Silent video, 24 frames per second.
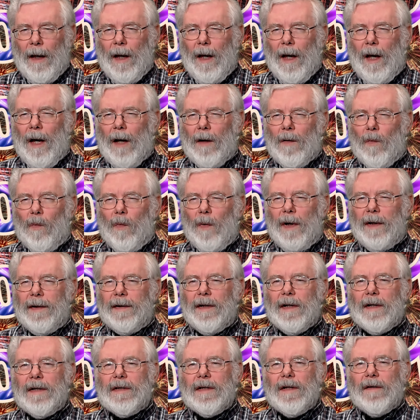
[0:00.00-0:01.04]
And what
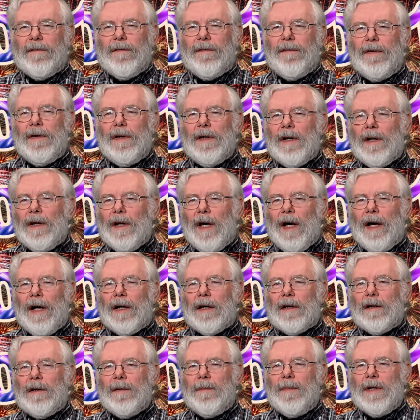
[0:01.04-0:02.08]
does it feel like
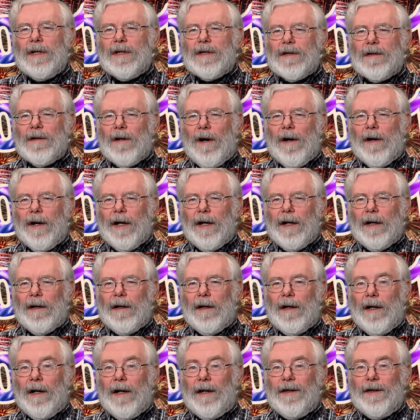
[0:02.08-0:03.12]
to be starting
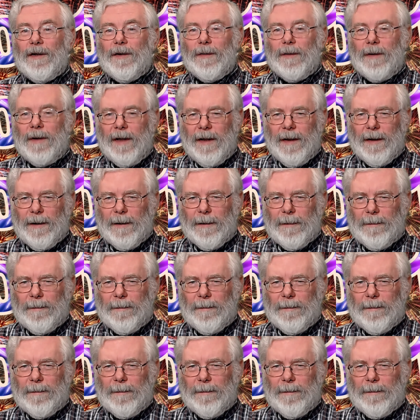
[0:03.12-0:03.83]
a new year?